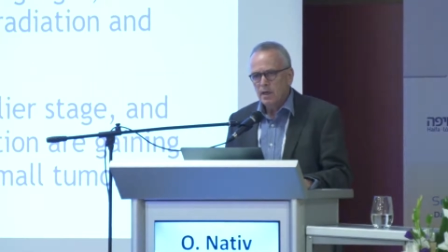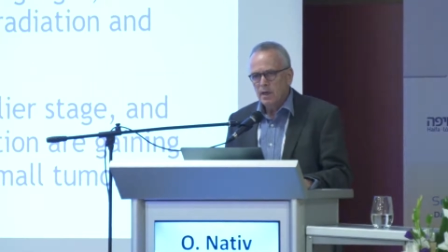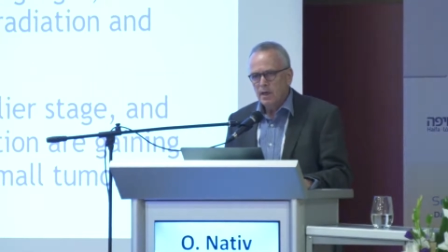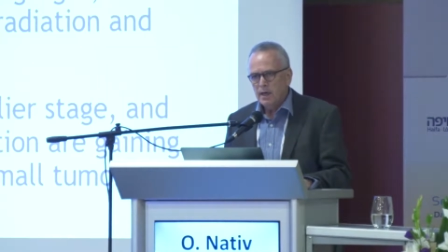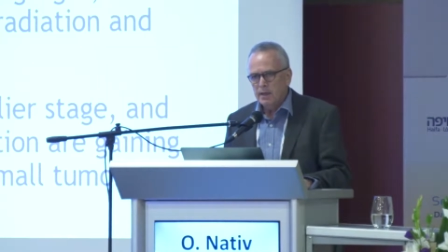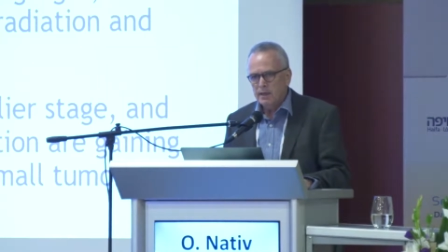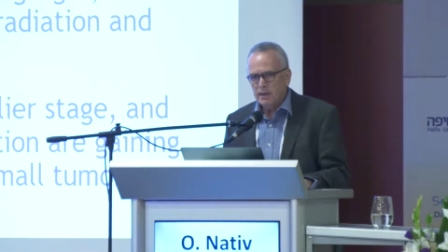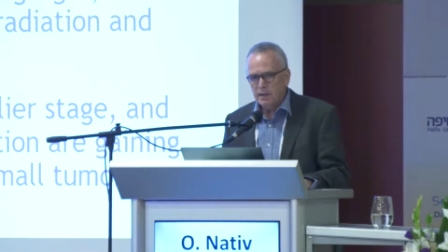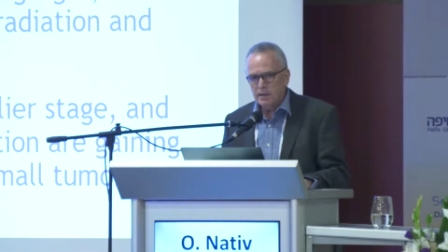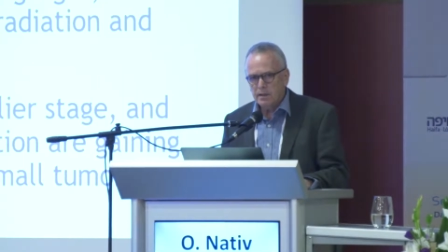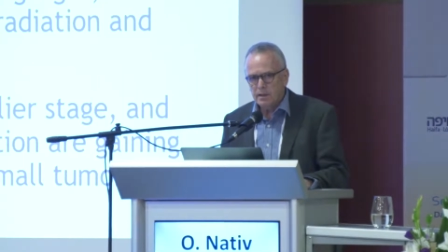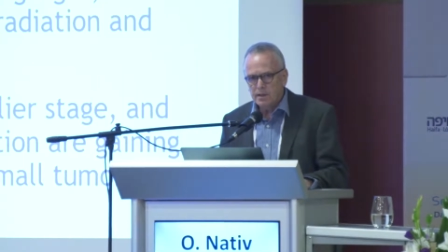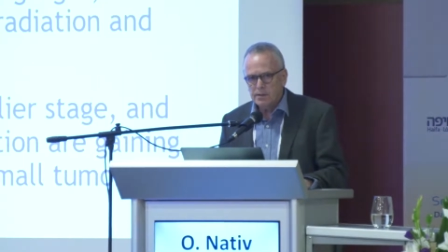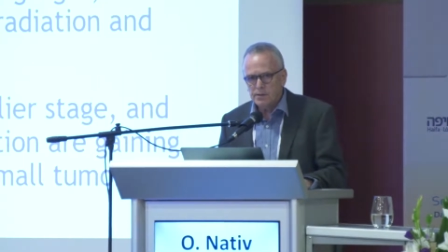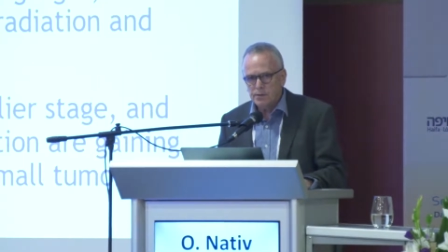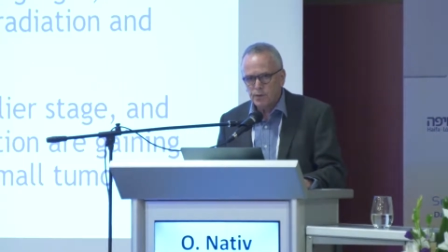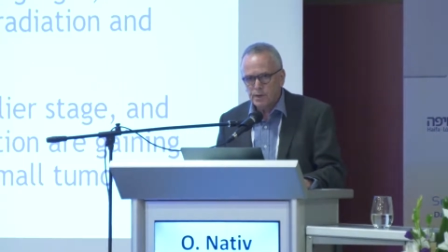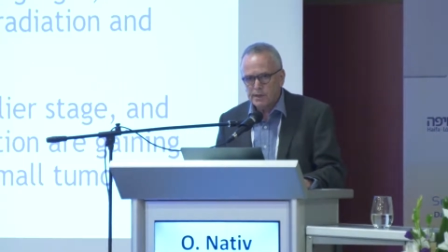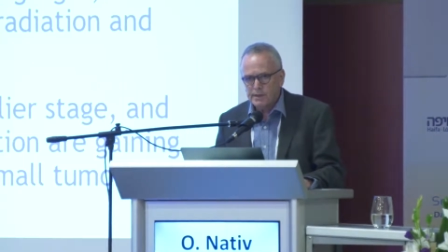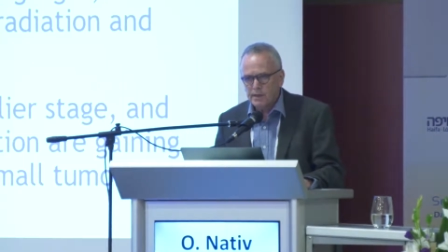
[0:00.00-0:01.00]
and it
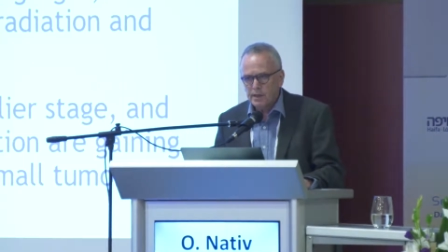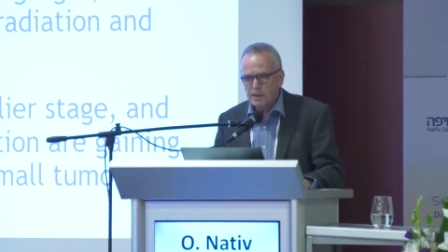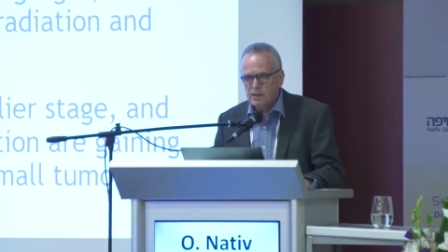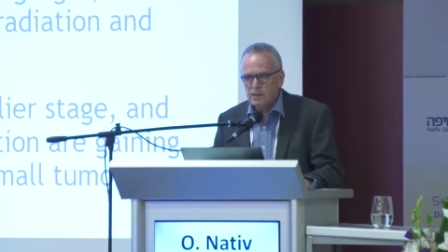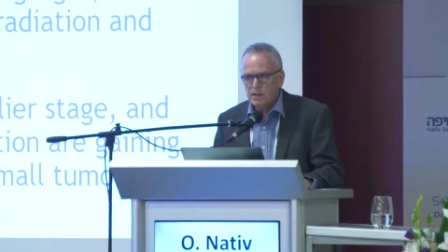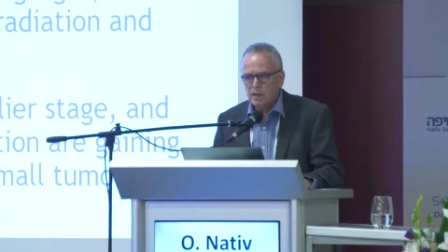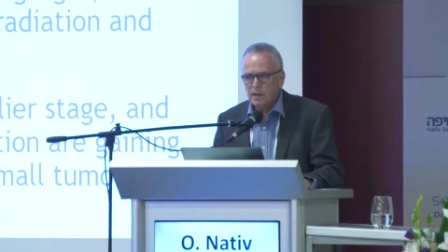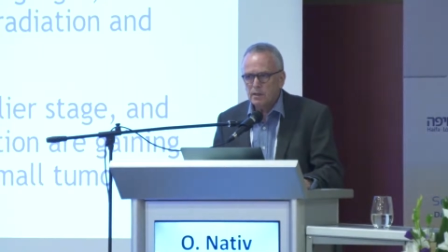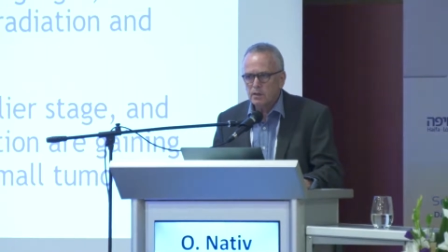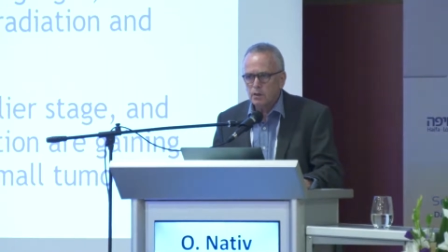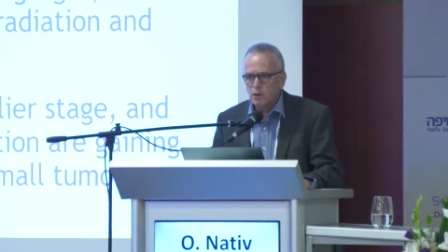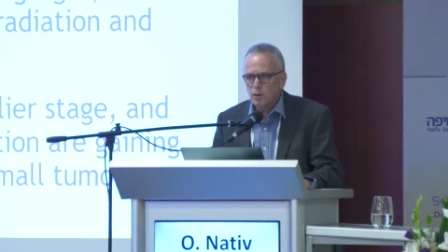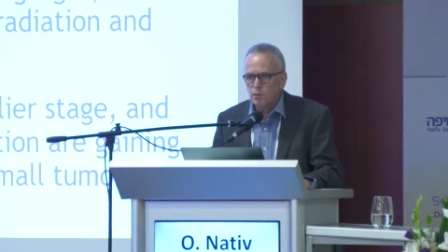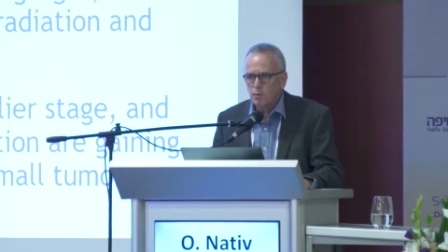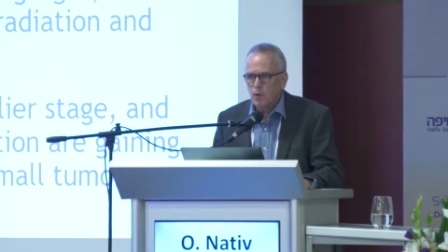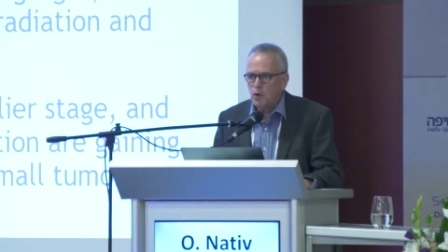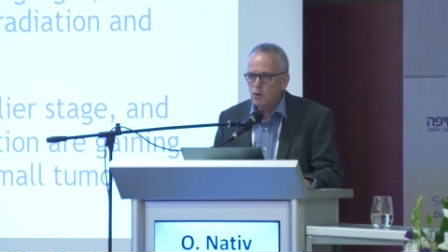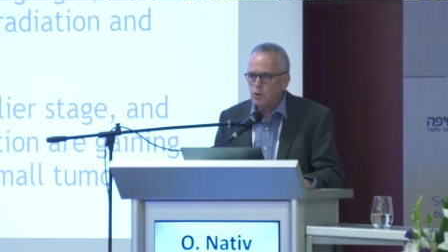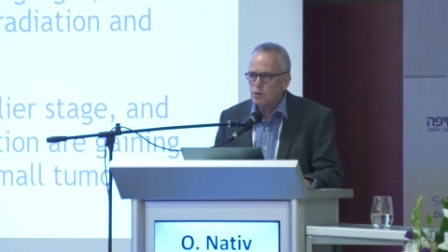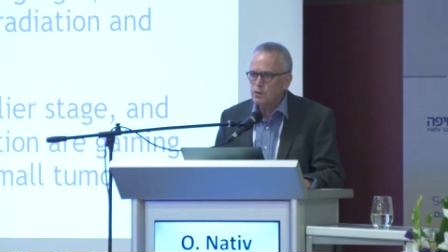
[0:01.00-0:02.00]
is resistant to
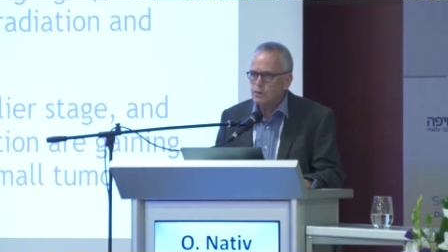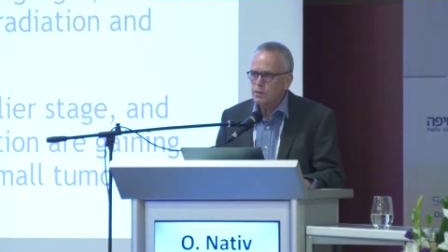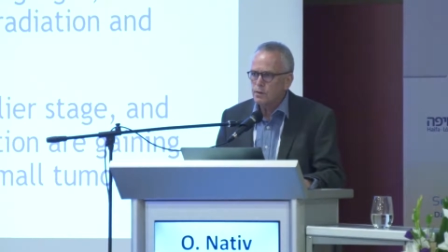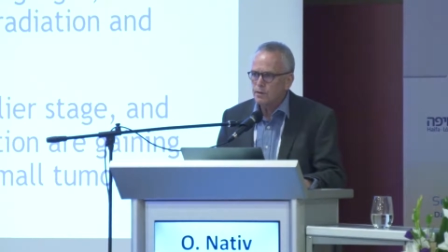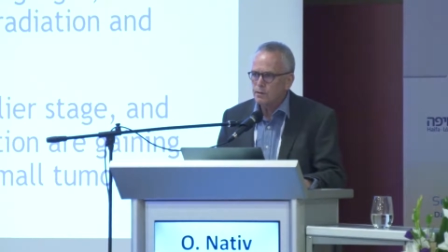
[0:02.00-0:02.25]
both